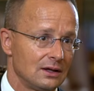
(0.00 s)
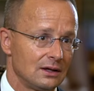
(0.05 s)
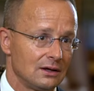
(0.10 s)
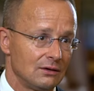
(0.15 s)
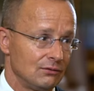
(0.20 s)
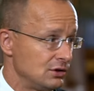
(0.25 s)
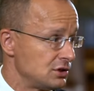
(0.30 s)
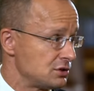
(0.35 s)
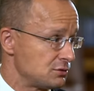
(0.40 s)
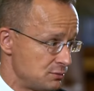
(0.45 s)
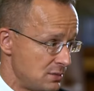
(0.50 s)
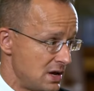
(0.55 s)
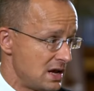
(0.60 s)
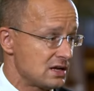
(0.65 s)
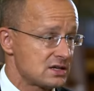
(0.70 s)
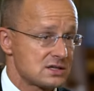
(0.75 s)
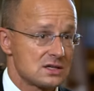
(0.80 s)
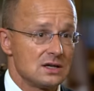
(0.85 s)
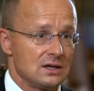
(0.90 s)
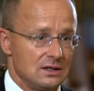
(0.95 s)
which
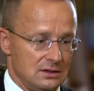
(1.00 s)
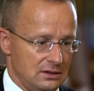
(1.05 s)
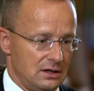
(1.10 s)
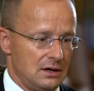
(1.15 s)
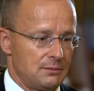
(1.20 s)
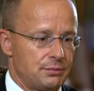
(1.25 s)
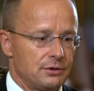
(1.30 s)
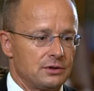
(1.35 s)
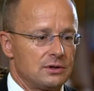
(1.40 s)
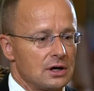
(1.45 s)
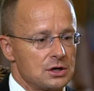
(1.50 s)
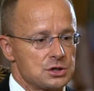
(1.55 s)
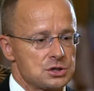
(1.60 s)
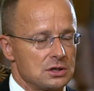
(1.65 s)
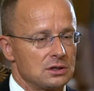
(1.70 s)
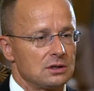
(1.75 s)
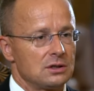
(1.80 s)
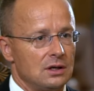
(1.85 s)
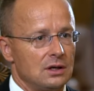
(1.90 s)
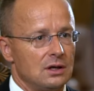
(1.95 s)
makes their
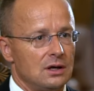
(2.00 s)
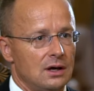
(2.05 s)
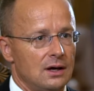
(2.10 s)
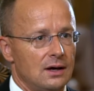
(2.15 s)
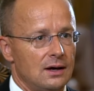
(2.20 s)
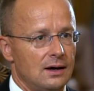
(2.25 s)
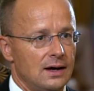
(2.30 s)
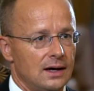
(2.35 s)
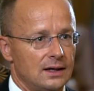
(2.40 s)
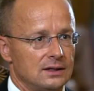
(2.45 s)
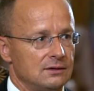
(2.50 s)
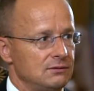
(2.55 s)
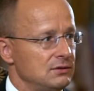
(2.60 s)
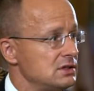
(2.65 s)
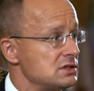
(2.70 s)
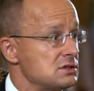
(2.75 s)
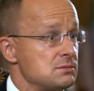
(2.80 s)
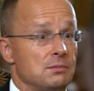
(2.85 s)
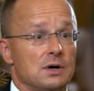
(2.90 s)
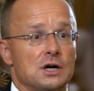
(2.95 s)
production uh, activity
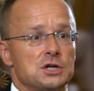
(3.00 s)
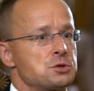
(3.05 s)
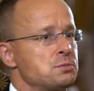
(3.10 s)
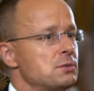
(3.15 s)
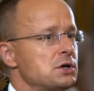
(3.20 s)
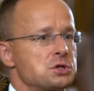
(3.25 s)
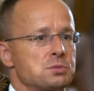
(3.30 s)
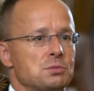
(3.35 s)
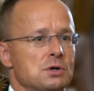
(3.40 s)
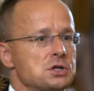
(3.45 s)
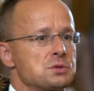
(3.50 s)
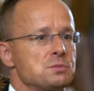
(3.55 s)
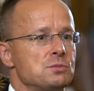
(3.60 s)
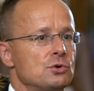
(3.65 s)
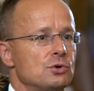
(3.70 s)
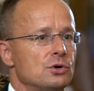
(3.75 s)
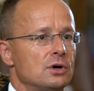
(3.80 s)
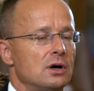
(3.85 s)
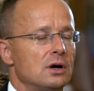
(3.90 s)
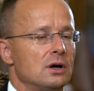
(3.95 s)
is much, much, much
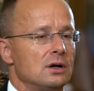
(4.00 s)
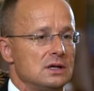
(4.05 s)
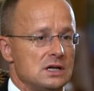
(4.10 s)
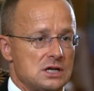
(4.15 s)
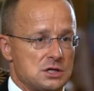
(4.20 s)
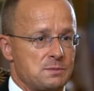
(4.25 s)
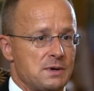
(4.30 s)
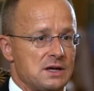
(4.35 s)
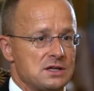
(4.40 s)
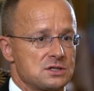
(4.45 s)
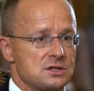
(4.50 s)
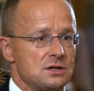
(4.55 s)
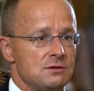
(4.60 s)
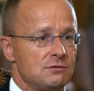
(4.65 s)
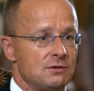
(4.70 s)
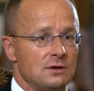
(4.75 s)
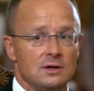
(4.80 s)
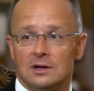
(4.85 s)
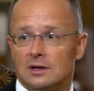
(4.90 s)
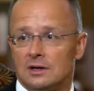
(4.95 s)
more
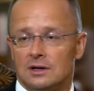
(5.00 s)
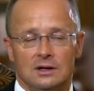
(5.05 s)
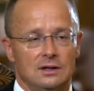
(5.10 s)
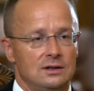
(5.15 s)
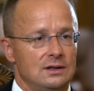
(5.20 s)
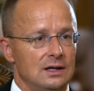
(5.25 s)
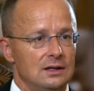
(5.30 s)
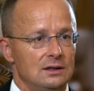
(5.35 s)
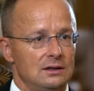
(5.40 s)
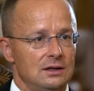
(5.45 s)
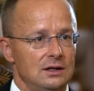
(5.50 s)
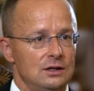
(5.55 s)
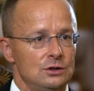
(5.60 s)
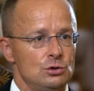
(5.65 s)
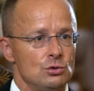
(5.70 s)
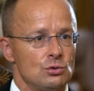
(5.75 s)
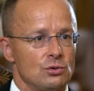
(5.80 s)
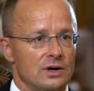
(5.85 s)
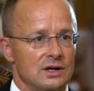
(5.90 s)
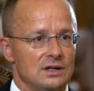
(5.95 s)
expensive than in
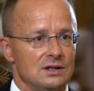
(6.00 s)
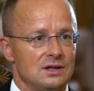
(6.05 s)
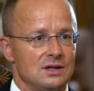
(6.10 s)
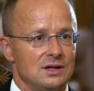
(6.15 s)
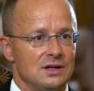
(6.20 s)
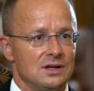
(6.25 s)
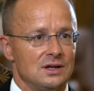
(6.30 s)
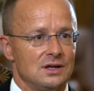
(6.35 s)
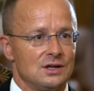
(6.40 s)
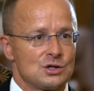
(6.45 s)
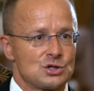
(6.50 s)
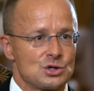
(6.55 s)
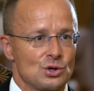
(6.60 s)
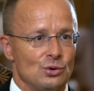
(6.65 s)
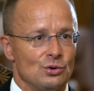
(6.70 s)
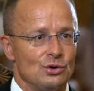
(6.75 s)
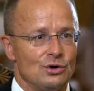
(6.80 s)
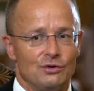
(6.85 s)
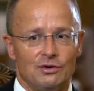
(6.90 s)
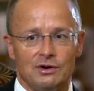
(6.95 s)
Ukraine.
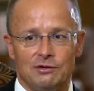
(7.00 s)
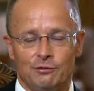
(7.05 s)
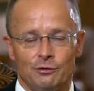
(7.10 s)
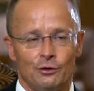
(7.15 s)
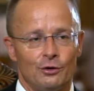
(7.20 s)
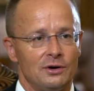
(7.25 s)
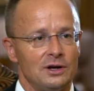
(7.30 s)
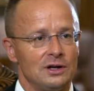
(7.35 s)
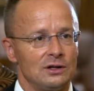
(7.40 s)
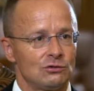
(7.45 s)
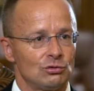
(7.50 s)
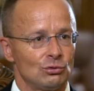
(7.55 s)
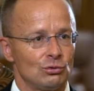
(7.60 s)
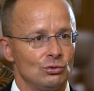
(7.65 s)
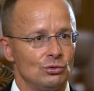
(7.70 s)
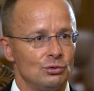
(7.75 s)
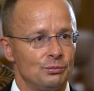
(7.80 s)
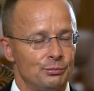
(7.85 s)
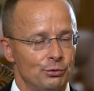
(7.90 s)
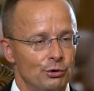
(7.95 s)
So referring
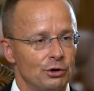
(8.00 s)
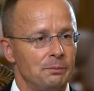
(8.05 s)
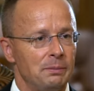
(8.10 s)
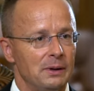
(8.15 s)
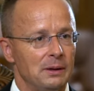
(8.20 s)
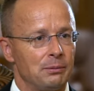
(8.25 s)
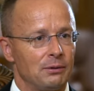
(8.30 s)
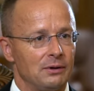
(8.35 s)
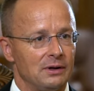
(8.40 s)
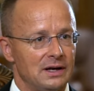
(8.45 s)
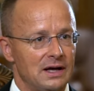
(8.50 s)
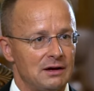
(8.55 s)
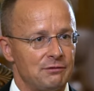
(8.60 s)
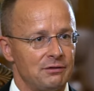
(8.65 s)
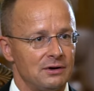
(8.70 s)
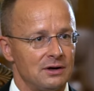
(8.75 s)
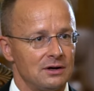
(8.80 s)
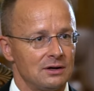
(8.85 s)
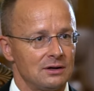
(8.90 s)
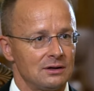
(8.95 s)
to poor people in
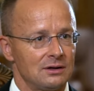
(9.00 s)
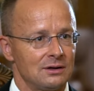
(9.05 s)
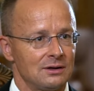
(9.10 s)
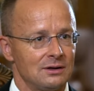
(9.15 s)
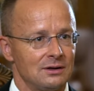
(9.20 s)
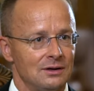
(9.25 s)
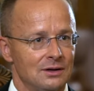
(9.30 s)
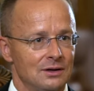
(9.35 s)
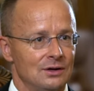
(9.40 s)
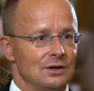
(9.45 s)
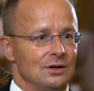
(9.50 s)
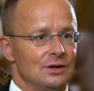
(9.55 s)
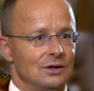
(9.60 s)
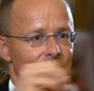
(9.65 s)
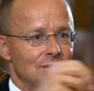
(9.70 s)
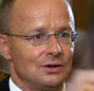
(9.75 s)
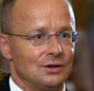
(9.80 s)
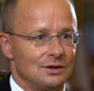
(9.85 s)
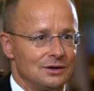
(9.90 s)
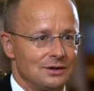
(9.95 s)
Africa,
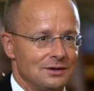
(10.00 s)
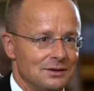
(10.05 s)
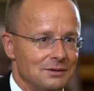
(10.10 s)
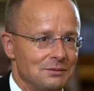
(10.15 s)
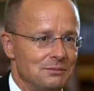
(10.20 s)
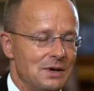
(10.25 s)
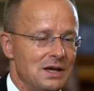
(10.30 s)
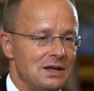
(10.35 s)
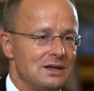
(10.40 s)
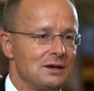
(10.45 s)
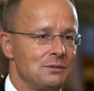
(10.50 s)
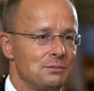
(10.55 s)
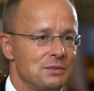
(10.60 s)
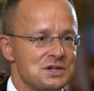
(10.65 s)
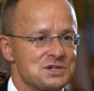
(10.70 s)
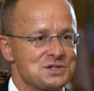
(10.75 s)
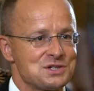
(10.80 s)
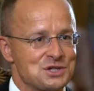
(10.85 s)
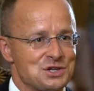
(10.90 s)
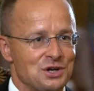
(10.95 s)
making
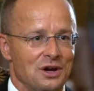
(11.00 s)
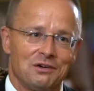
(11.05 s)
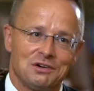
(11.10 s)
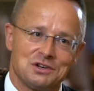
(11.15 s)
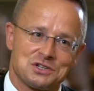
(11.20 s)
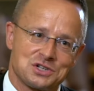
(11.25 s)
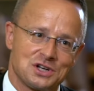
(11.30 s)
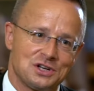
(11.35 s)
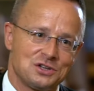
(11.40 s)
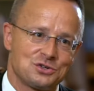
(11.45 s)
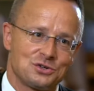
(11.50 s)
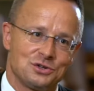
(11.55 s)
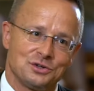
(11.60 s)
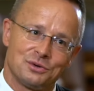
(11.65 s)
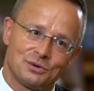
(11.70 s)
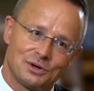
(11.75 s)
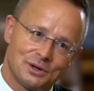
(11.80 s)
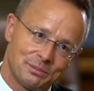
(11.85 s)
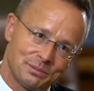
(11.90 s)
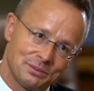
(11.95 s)
business here in Central
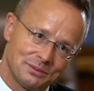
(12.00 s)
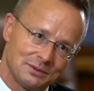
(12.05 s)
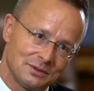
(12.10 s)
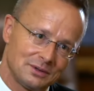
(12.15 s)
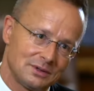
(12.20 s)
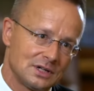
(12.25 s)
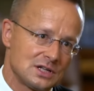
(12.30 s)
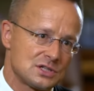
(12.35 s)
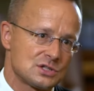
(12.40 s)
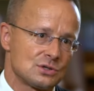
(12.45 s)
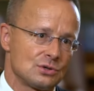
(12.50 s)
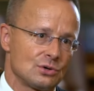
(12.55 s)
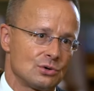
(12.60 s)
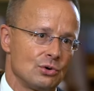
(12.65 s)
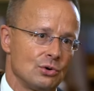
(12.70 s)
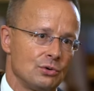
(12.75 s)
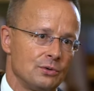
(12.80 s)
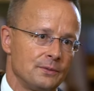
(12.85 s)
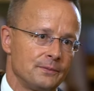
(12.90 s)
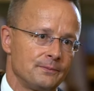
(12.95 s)
Europe, that's no
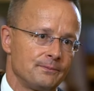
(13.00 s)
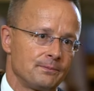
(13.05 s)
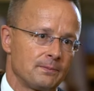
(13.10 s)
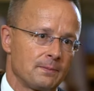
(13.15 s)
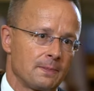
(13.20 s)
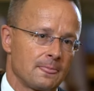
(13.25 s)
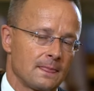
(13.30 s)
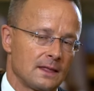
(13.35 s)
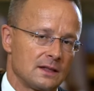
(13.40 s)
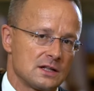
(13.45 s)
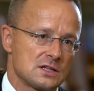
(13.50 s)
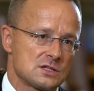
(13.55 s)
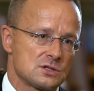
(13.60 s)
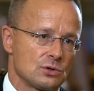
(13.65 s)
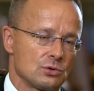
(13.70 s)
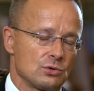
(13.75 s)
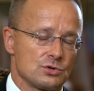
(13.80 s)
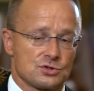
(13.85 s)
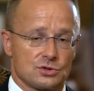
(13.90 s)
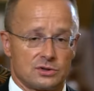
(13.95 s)
go. That's no
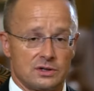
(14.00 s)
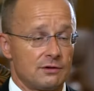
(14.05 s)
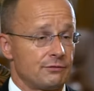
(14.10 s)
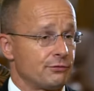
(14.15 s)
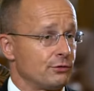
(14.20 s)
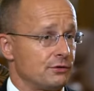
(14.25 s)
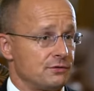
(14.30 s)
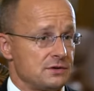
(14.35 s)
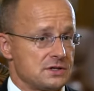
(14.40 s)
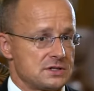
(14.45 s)
go. So therefore we